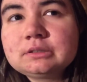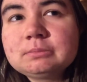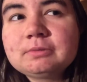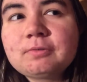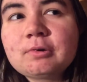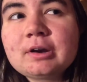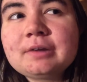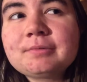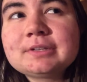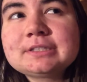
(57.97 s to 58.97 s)
before
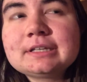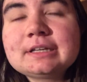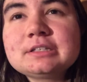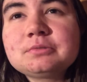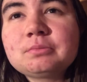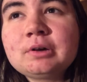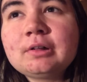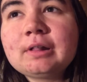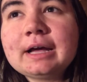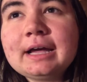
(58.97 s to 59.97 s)
anyone says, well,
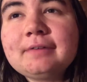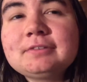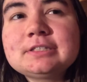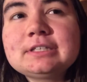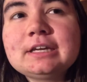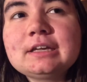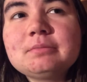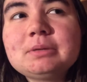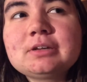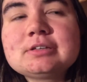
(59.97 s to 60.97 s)
I have to take
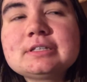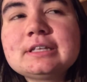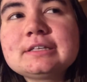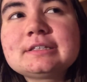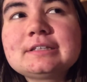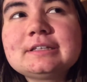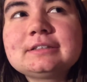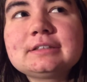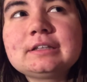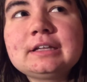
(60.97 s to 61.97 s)
it because this,
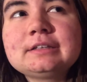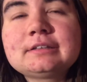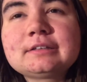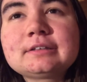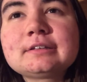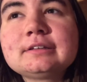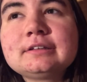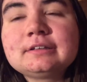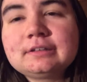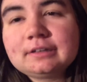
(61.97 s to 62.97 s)
and this,
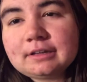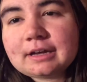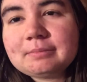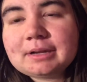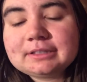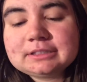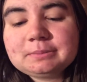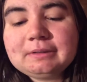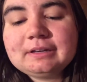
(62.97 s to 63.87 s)
I'm not speaking